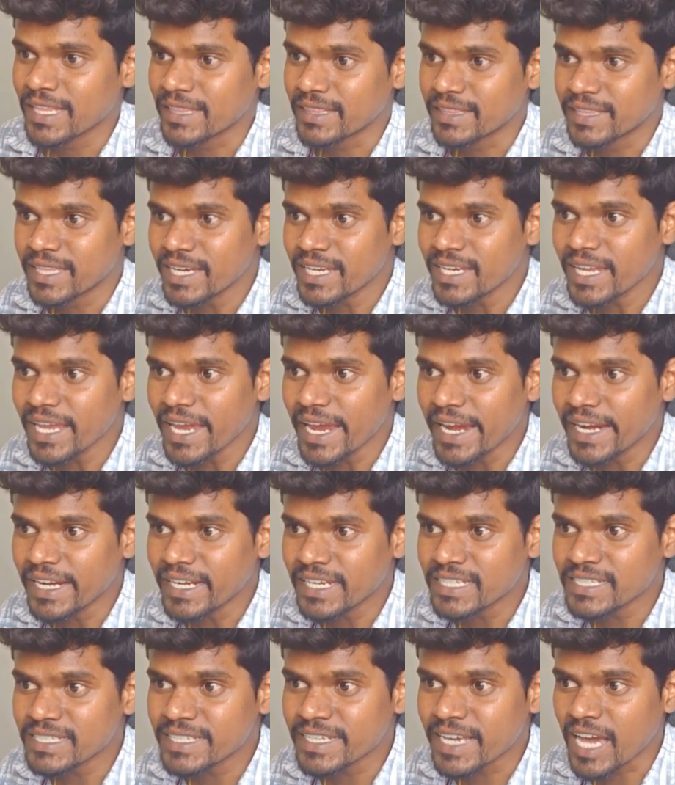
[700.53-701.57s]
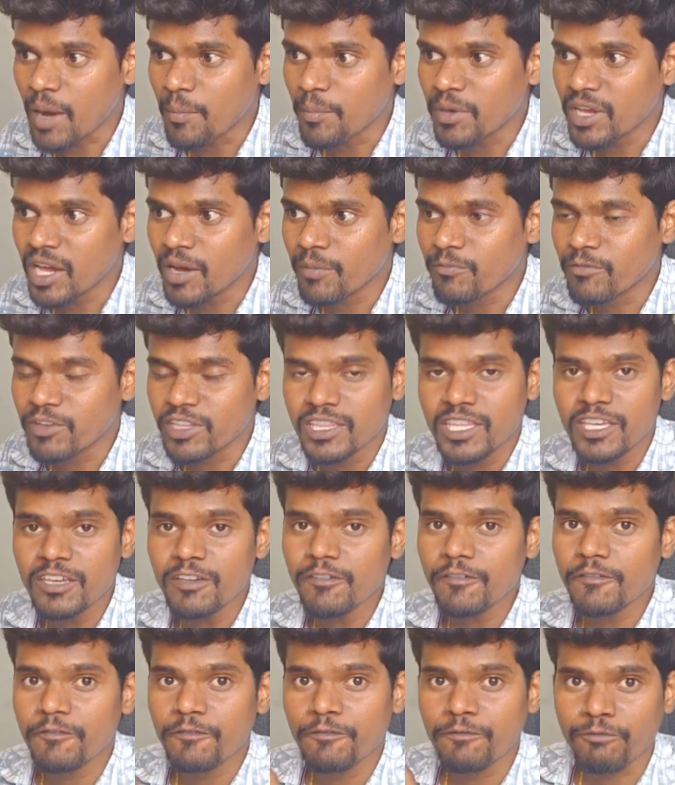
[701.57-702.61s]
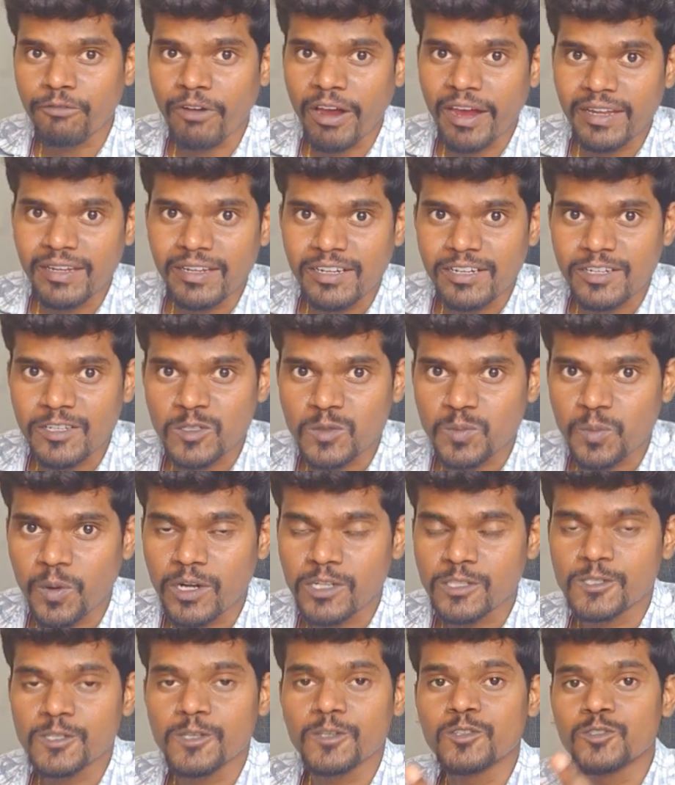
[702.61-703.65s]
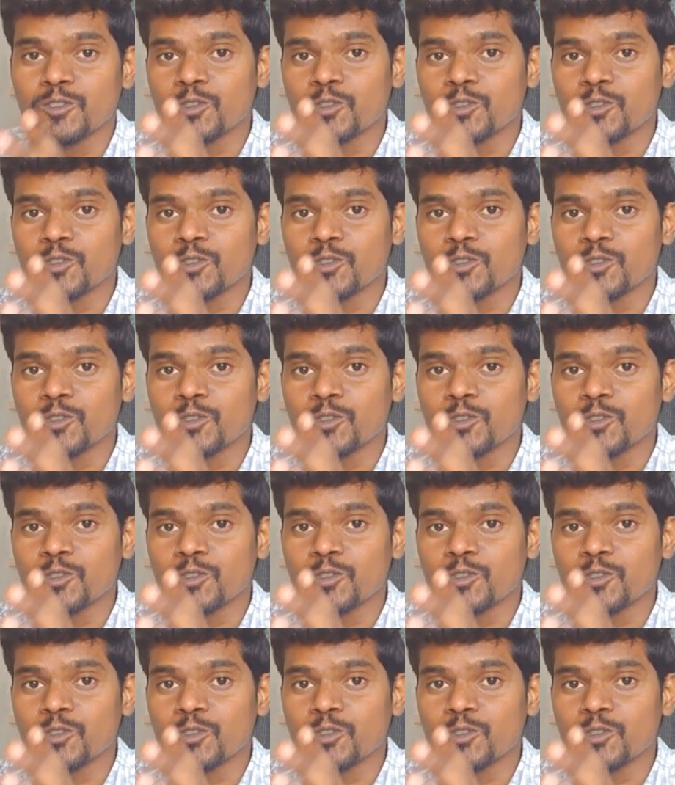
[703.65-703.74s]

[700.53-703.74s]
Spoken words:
then it is coming up with the final response.